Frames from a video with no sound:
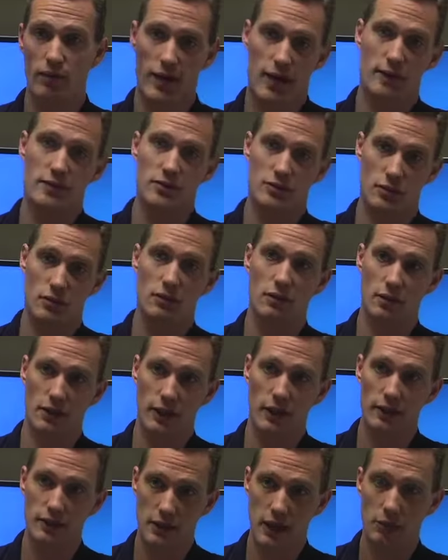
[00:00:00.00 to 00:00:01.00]
that's certainly
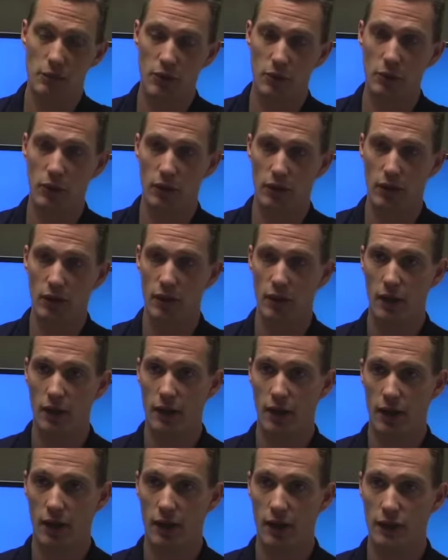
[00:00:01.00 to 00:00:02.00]
acceptable
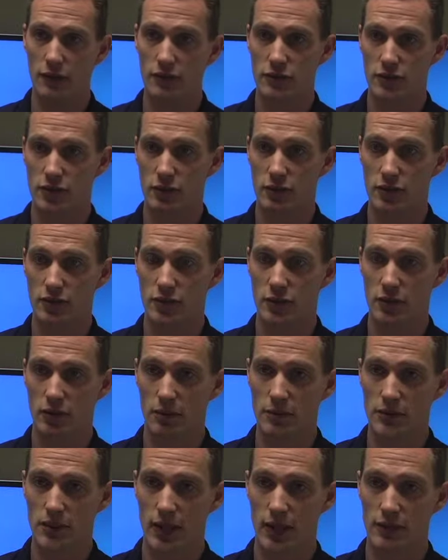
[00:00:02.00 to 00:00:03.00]
in certain
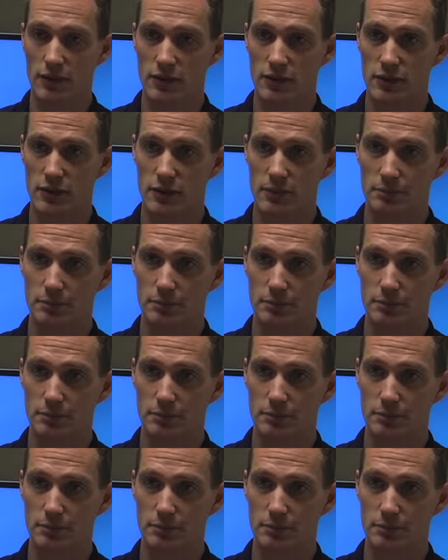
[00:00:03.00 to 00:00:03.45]
circumstances.